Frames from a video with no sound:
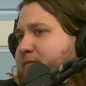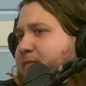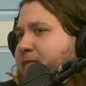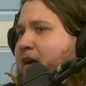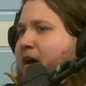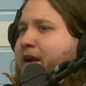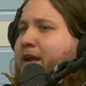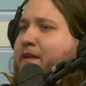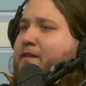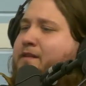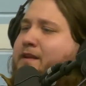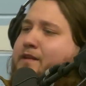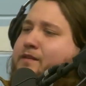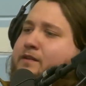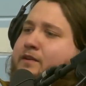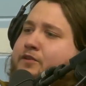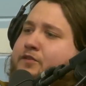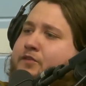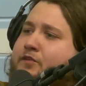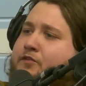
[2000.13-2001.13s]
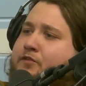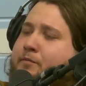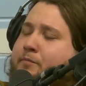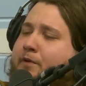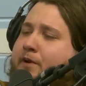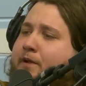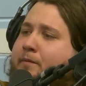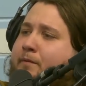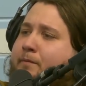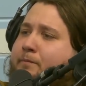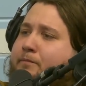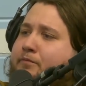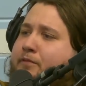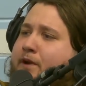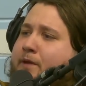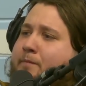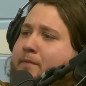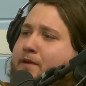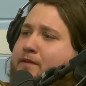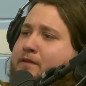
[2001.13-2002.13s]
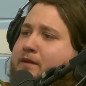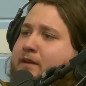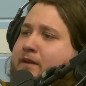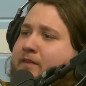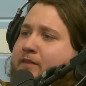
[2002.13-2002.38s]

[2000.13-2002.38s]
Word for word: Hunting season is usually pretty pretty busy